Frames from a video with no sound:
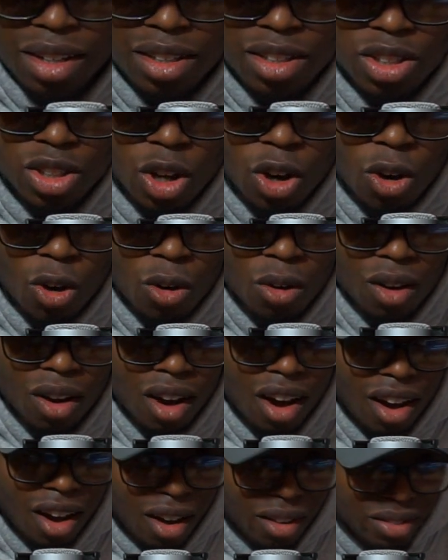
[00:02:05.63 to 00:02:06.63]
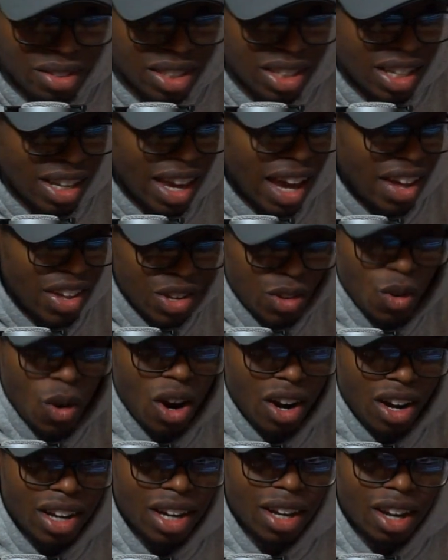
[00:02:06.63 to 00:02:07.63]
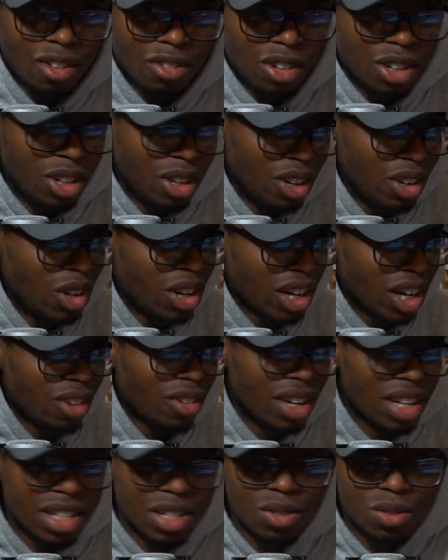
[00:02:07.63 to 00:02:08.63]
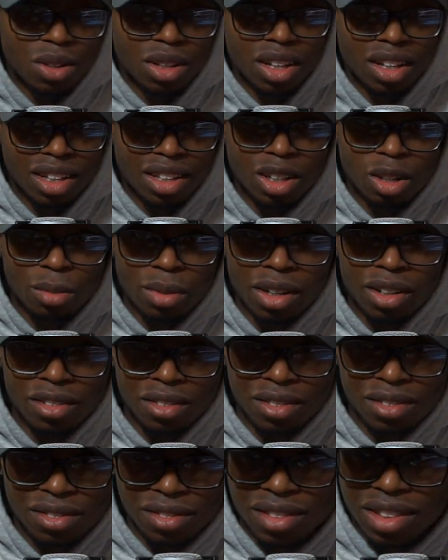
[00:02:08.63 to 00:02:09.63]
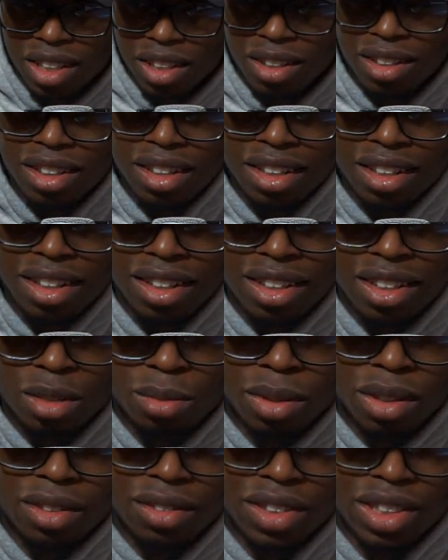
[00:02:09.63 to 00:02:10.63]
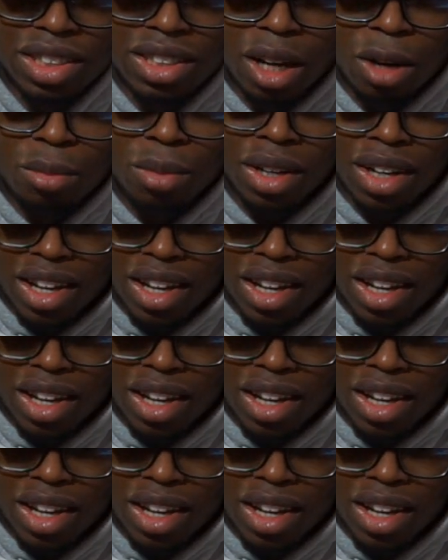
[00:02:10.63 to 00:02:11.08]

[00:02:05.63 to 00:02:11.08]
So obviously, yeah, you're gonna run into a little bit of, you know, a little bit of a stump.